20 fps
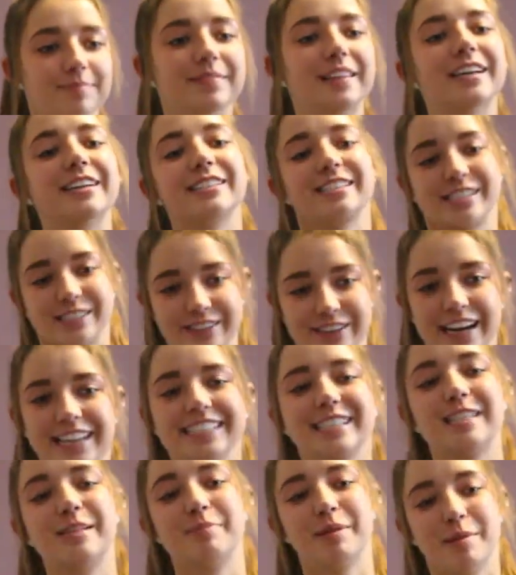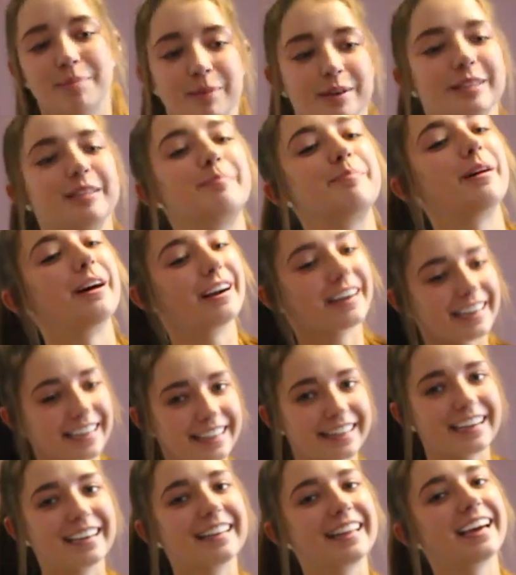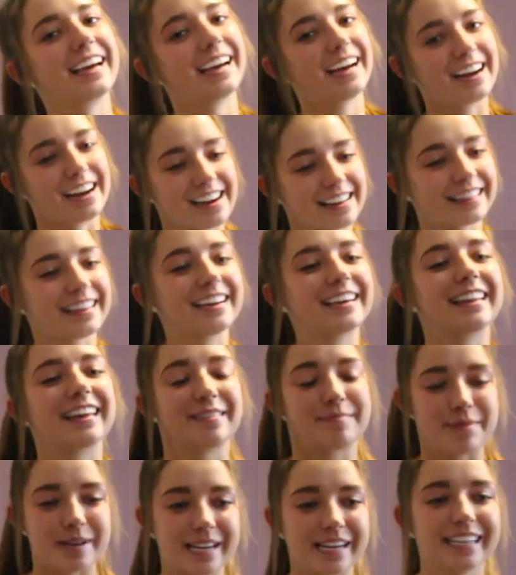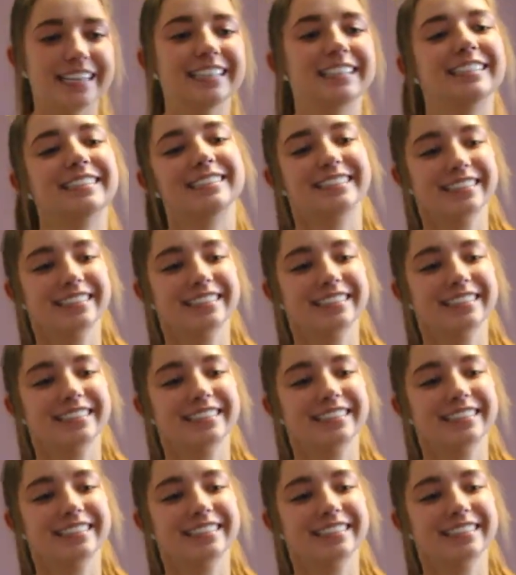There's the rest of the people at the party. There they are. There they be.